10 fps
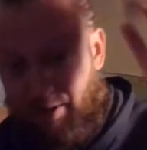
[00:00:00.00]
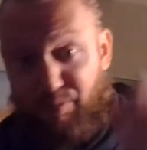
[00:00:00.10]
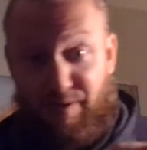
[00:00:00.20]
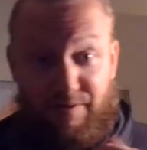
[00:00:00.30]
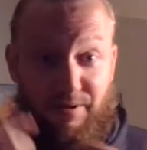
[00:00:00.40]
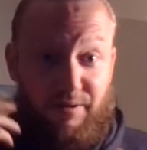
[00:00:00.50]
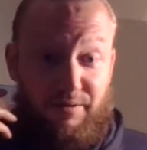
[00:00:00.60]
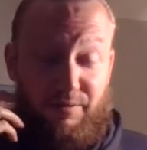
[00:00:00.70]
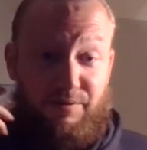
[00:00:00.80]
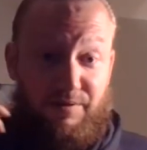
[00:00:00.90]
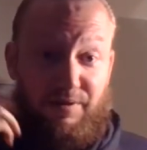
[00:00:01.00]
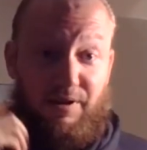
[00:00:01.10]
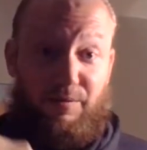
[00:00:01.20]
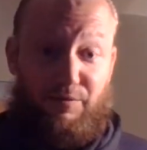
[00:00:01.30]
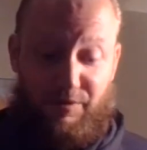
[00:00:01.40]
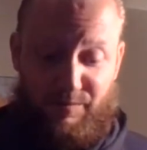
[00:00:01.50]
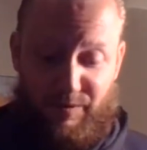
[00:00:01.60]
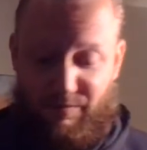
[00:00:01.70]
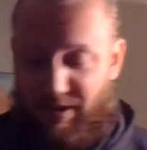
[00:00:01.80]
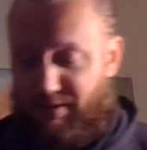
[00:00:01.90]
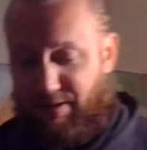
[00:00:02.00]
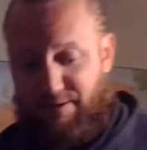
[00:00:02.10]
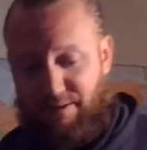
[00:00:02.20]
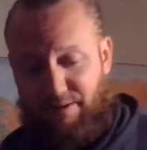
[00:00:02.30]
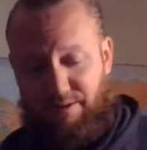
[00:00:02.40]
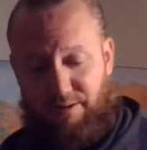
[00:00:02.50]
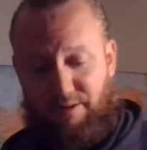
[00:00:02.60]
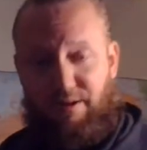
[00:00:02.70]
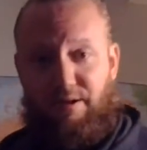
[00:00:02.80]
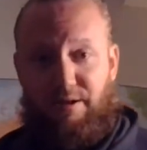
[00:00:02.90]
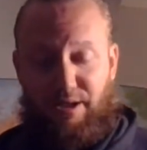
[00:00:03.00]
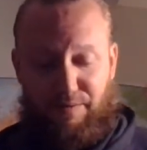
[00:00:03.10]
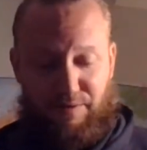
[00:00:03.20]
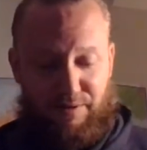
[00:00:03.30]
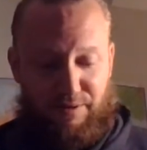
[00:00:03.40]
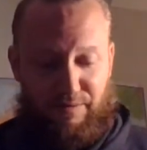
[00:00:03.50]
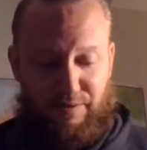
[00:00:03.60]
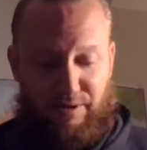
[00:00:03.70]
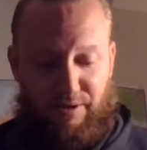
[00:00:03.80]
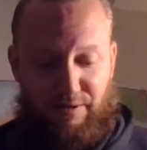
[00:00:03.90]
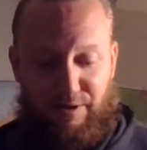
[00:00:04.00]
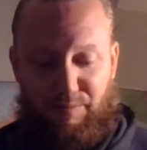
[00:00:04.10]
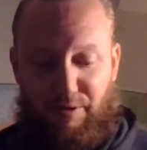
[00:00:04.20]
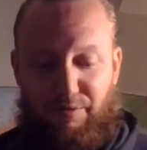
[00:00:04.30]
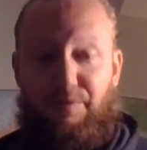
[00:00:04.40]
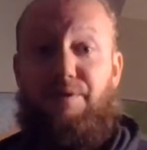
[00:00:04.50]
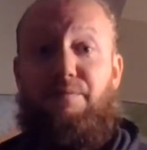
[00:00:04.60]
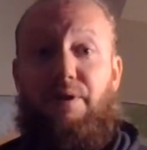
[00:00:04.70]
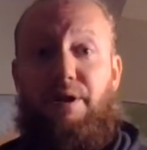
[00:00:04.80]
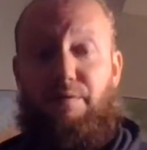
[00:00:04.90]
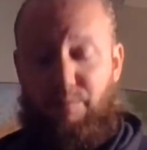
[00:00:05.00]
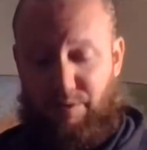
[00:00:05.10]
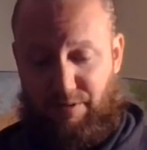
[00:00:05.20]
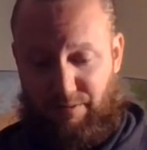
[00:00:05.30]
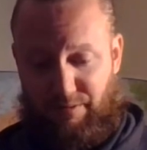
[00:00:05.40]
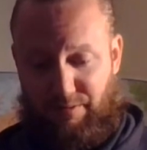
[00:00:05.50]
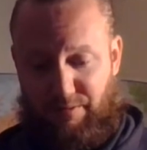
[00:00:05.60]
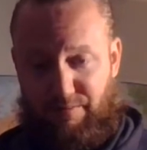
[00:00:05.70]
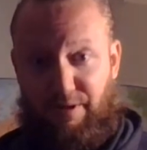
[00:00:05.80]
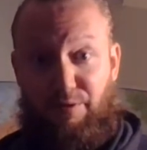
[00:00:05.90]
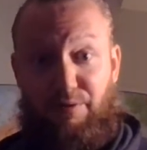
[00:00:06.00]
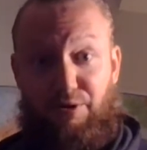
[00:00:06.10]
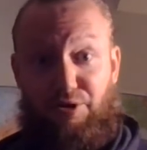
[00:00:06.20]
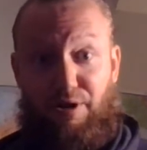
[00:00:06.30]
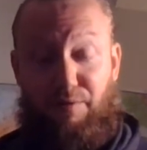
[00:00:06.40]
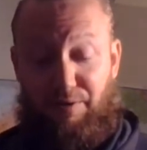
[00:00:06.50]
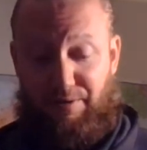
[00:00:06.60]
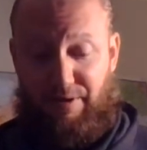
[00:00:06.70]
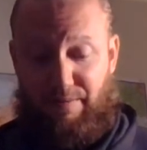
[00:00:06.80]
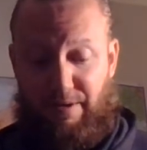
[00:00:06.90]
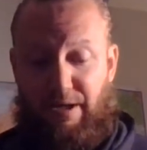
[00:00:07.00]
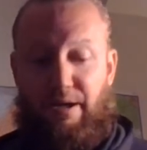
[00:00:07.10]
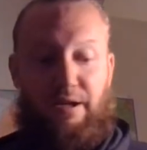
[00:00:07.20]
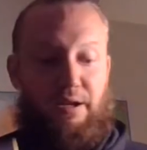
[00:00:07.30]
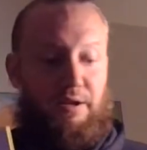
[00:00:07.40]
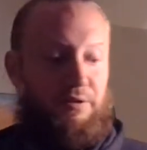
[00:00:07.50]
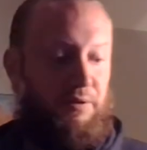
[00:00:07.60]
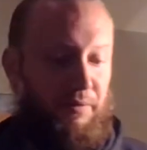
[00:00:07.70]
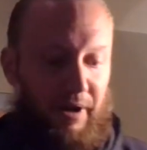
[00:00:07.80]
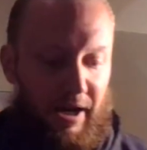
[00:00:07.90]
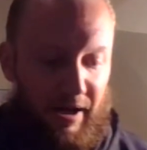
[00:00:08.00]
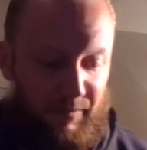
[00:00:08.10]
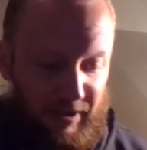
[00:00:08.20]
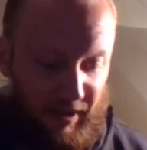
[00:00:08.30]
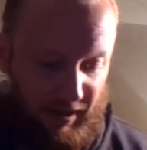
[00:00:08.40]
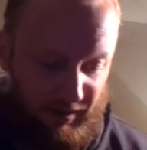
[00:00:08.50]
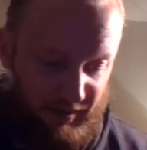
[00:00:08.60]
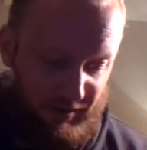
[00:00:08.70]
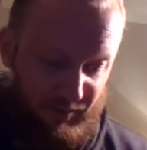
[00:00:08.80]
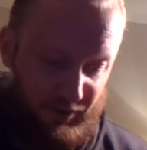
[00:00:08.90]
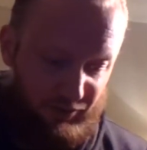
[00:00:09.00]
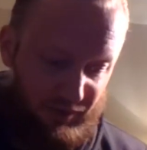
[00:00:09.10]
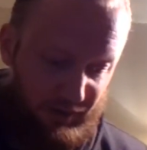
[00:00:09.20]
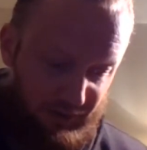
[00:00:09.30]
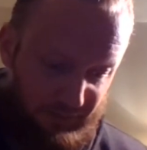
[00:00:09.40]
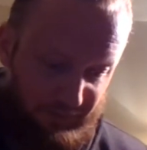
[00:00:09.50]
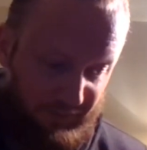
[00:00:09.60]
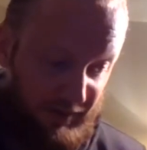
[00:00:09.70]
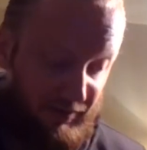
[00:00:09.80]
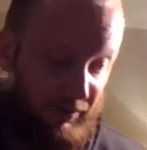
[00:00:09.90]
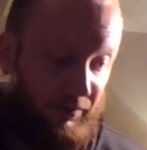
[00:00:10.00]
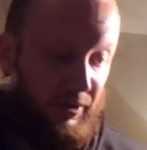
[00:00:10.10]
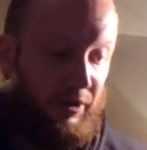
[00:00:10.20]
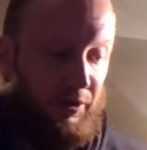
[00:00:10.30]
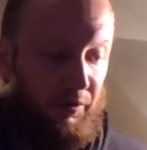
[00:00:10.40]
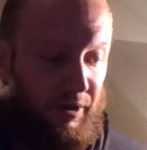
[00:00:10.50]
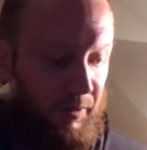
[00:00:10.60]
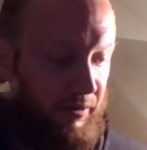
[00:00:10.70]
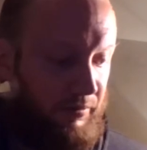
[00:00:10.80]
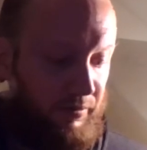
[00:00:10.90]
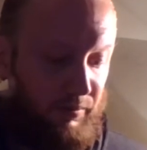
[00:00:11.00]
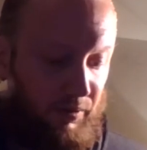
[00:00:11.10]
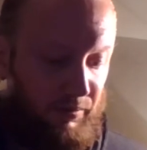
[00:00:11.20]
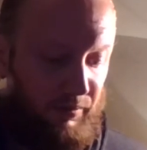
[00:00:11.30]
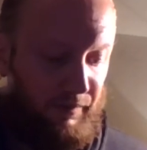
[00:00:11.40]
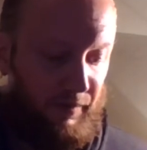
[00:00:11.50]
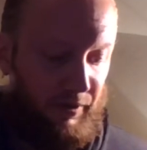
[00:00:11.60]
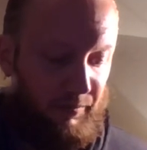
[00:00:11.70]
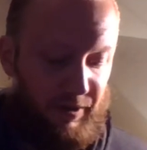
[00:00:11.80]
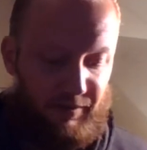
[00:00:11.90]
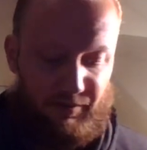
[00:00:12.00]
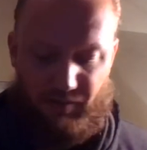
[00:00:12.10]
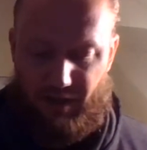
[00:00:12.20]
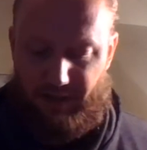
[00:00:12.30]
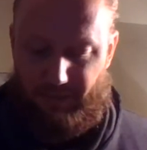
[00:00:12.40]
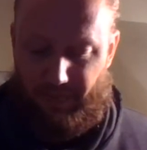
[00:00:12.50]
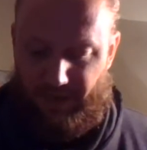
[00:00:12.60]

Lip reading: But there was a time, trust me, when I didn't. I have sensitive skin. That's part of the reason why I have a beard. So I don't want to shave all the time. So I'm in Canada, Montreal. And so knowing about your local environment is great.